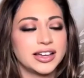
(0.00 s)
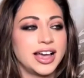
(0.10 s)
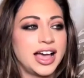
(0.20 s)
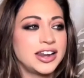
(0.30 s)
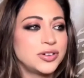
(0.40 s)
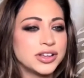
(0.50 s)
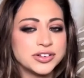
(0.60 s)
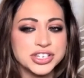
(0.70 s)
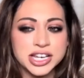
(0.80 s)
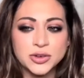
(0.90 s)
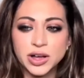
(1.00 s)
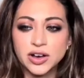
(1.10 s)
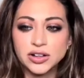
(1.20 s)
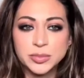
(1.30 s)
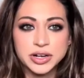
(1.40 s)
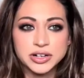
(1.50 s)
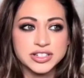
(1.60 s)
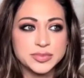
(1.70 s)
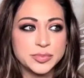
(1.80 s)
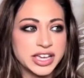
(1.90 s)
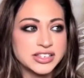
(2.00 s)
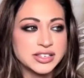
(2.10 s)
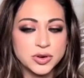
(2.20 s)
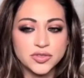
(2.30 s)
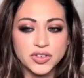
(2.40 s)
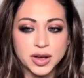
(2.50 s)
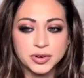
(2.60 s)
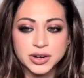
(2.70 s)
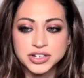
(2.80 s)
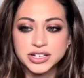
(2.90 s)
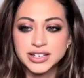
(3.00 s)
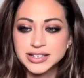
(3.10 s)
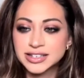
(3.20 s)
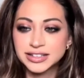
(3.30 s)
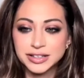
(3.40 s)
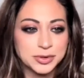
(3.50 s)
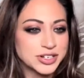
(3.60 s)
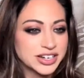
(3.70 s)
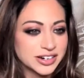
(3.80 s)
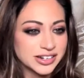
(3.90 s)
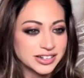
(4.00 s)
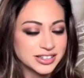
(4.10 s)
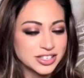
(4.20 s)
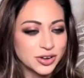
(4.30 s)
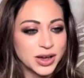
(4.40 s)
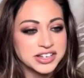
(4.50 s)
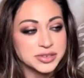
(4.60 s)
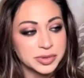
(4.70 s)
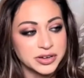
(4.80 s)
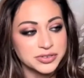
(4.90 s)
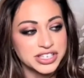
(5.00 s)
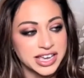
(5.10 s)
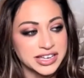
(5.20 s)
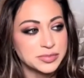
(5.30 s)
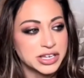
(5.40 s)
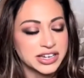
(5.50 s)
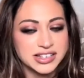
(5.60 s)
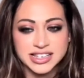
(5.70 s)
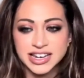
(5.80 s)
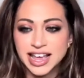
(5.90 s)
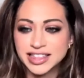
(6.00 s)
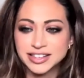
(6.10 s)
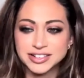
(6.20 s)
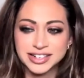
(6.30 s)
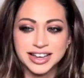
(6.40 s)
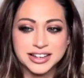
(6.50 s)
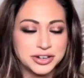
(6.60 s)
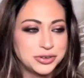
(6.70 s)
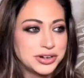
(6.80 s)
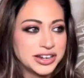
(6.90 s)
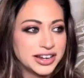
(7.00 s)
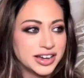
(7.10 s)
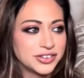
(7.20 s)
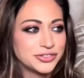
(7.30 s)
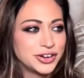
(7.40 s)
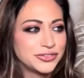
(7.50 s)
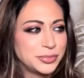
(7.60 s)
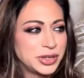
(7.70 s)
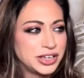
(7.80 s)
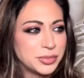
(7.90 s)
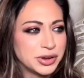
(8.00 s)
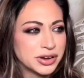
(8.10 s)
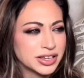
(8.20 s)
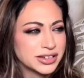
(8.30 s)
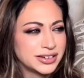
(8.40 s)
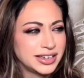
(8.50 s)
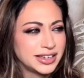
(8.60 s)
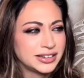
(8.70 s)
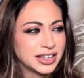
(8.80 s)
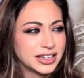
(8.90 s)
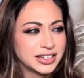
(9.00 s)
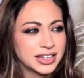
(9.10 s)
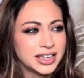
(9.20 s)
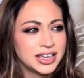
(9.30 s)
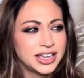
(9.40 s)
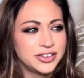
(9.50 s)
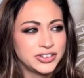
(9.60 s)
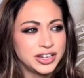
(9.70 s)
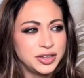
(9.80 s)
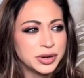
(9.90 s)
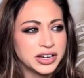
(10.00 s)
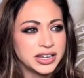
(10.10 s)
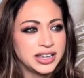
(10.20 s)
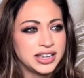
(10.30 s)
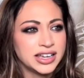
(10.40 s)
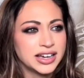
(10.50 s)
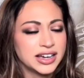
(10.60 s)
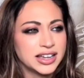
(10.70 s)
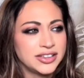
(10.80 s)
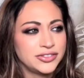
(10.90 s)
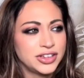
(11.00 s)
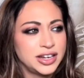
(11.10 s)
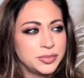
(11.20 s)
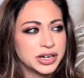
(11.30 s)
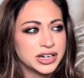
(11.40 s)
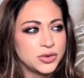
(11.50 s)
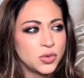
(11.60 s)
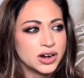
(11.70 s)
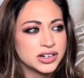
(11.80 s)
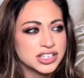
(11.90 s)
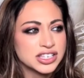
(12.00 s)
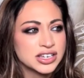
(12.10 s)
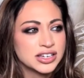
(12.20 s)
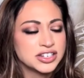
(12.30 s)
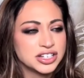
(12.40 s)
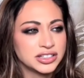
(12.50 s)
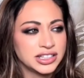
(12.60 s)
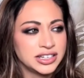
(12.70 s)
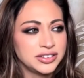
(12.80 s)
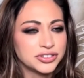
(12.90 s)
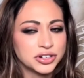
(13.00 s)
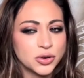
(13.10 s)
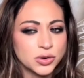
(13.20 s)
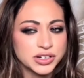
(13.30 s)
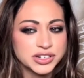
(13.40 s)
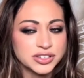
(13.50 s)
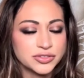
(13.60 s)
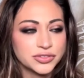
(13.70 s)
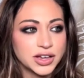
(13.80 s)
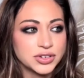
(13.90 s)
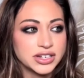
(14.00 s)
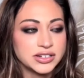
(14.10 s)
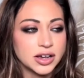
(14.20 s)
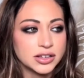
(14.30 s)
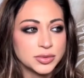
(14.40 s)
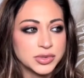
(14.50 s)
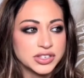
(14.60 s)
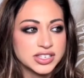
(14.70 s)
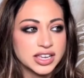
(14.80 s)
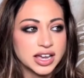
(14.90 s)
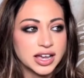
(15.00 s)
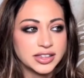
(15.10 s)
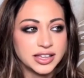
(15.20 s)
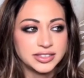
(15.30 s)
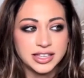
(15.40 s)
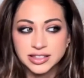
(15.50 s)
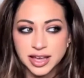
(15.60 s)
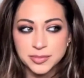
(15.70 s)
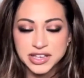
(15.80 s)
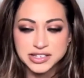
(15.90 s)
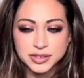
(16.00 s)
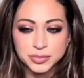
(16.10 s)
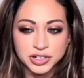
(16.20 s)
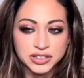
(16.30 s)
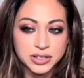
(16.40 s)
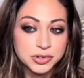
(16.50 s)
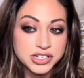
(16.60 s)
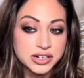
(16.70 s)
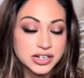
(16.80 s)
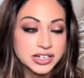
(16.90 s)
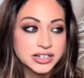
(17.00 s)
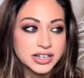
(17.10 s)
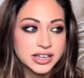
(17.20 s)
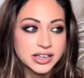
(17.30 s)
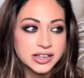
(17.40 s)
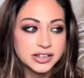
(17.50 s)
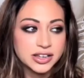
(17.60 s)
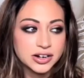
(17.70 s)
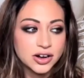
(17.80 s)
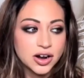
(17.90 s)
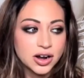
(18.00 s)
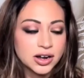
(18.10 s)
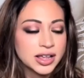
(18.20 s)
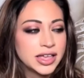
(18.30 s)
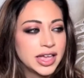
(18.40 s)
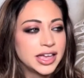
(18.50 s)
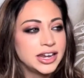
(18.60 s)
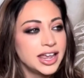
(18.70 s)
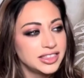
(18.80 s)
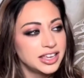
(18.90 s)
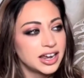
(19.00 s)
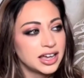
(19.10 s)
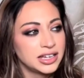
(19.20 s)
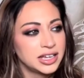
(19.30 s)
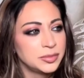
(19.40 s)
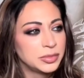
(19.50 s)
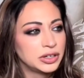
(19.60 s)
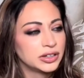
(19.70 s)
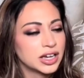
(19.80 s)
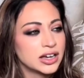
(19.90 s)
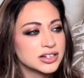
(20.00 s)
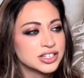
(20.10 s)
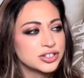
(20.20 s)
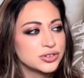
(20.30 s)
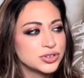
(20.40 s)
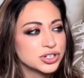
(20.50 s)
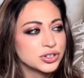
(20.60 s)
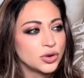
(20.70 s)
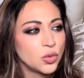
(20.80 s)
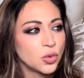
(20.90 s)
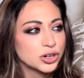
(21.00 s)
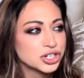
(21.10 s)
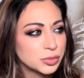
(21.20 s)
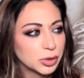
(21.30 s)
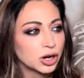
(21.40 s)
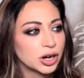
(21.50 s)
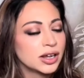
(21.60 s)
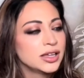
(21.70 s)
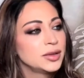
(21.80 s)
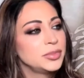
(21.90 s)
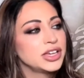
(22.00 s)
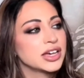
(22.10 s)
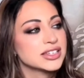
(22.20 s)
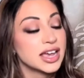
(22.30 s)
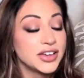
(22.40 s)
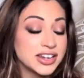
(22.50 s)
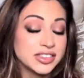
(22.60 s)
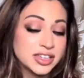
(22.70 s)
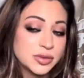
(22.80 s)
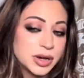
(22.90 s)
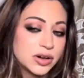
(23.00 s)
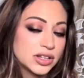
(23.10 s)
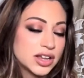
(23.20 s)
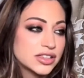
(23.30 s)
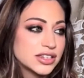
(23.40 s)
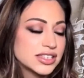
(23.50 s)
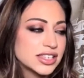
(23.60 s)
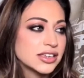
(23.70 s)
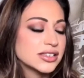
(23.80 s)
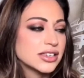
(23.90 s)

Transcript: I don't understand why all Americans' base mode of operation isn't libertarian. So I suppose, yes, because there's a continuity of being American. And like, if anybody wants to live according to the founding documents, I think that makes them pretty libertarian. And not that I am a constitution worshiper, because I've had to think about a lot of these things.